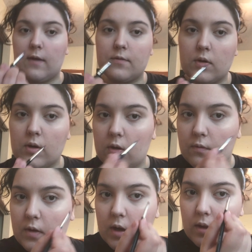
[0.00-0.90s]
after
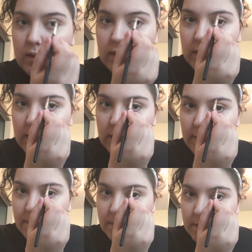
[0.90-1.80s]
you've gotten
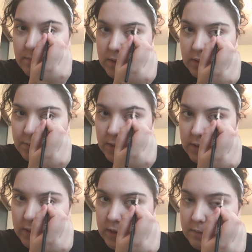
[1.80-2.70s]
the middle
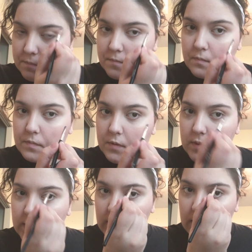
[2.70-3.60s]
part done,
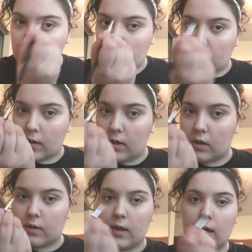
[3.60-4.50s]
you can like bring
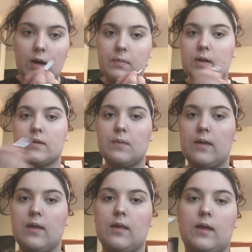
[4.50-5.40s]
your thing out, because
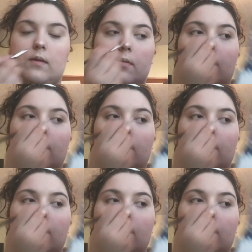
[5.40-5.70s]
by then like the